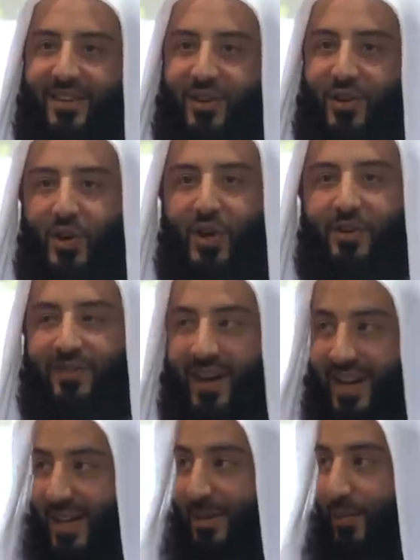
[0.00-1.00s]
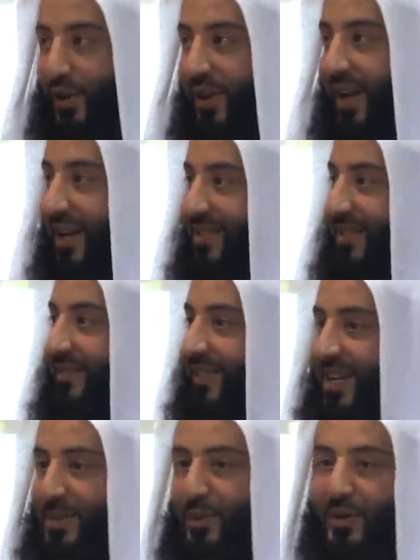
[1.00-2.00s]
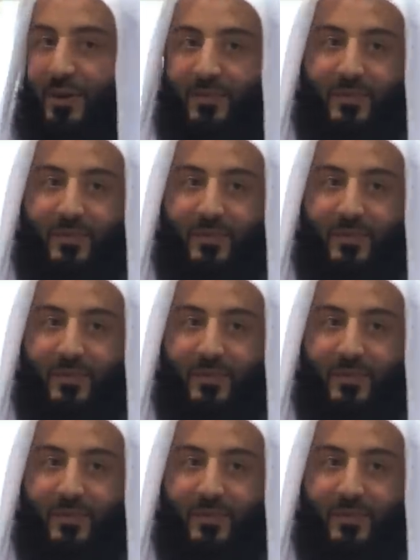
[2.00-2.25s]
You know, if I had more likes on Facebook,